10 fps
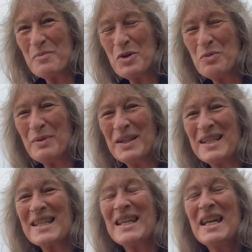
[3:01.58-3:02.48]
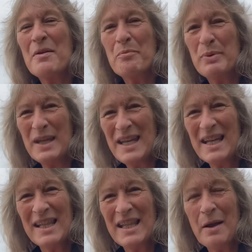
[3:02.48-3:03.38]
moment, being
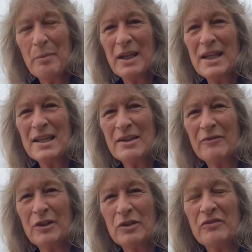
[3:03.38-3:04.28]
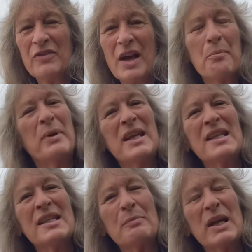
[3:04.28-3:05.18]
in that place of love, that peace,
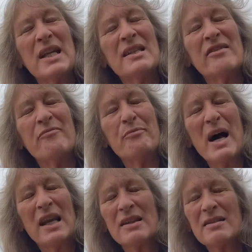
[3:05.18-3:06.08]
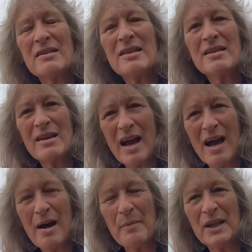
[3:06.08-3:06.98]
place of balance and
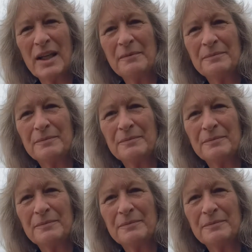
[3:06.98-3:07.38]
harmony.